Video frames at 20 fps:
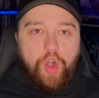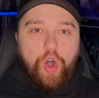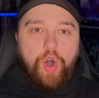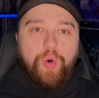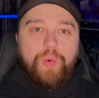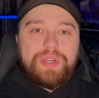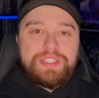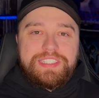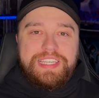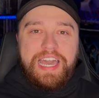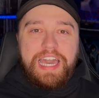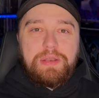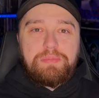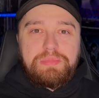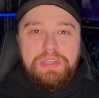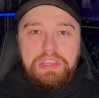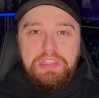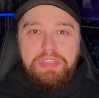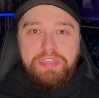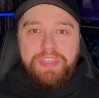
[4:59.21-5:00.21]
always had
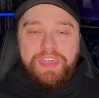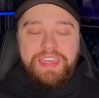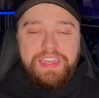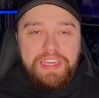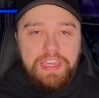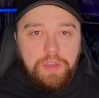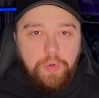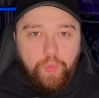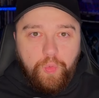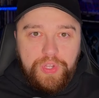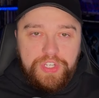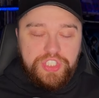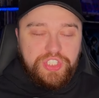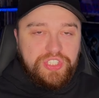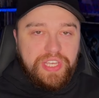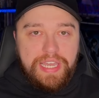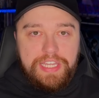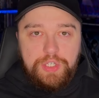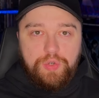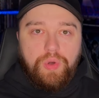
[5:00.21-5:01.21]
me thinking which
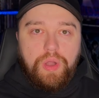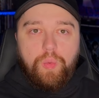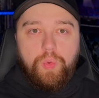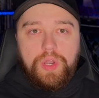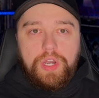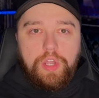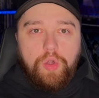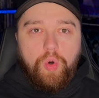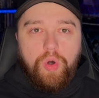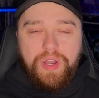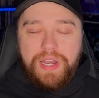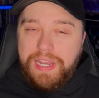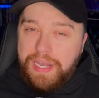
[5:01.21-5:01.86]
side do I want to go on.